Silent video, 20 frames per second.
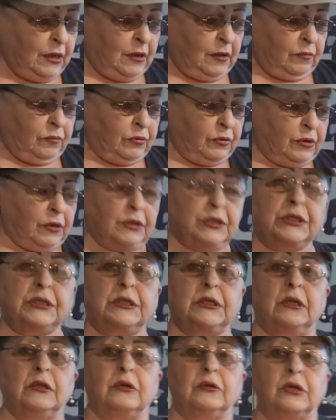We're
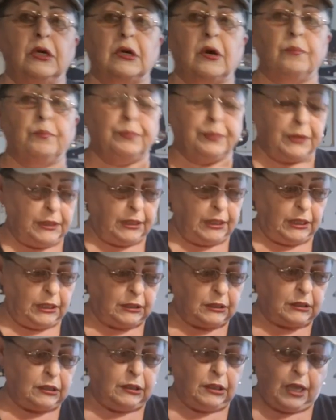still in a
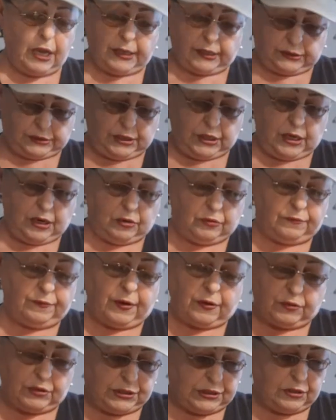complete lockdown,
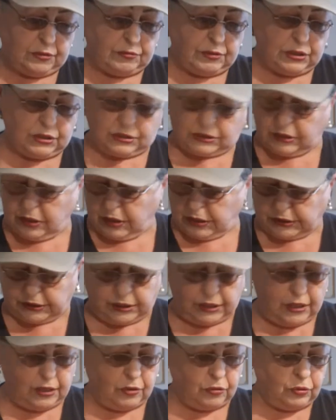very serious
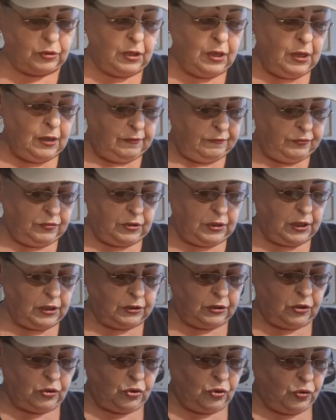lockdown. If you
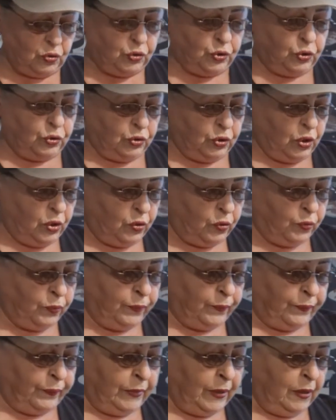get the news, you know
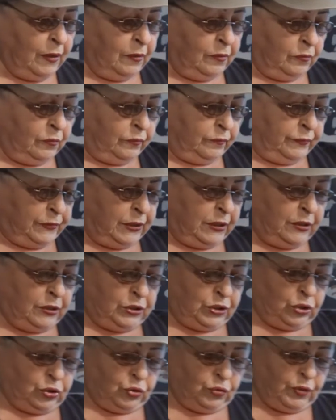the
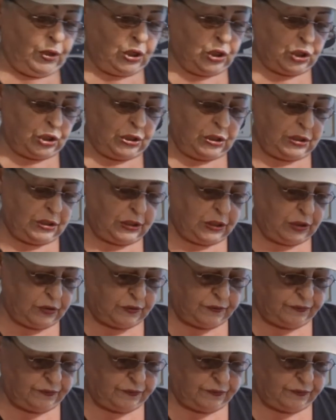situation in South